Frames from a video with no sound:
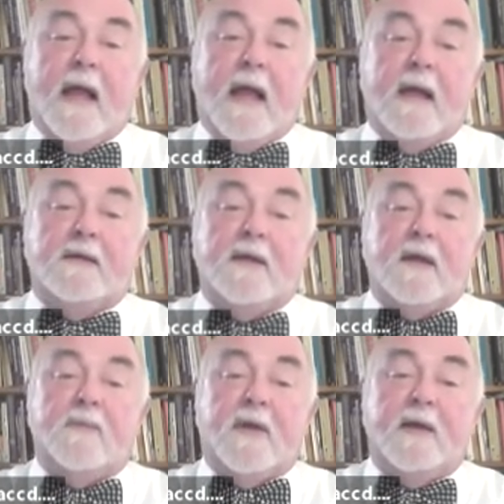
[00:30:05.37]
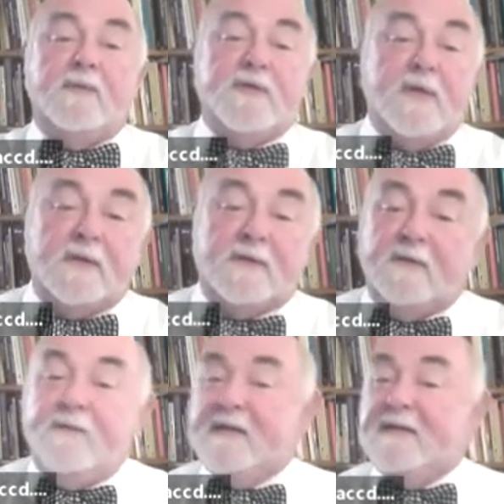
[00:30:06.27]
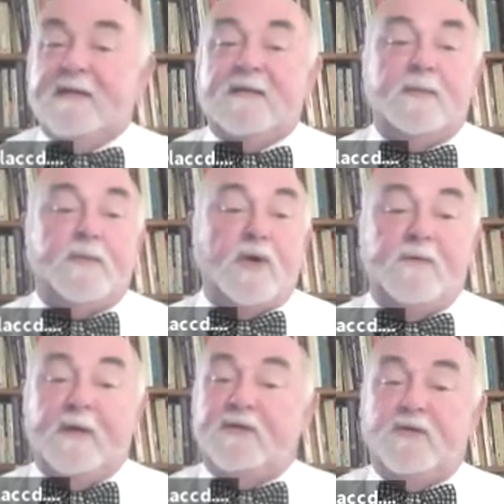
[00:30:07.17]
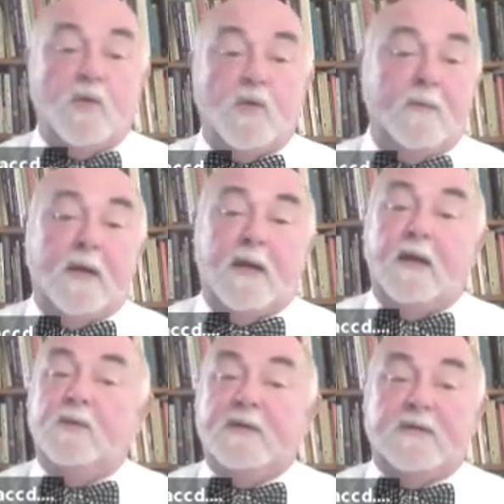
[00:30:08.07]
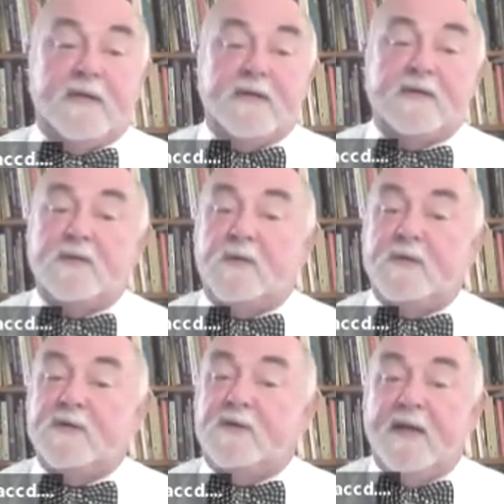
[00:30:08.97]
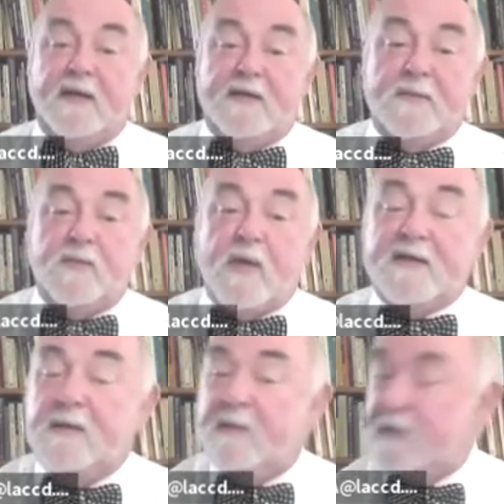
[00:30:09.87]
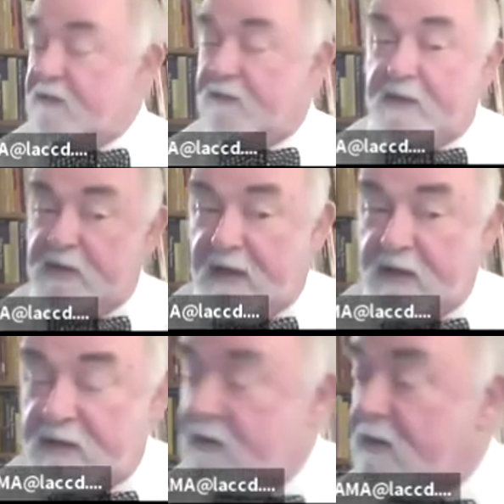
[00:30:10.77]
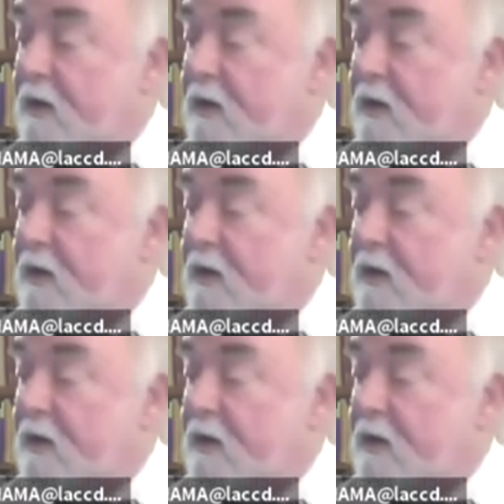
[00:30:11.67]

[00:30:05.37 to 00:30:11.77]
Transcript: And the combined result of this is the perfect storm uh, in which test scores are taken as a proxy measure for education.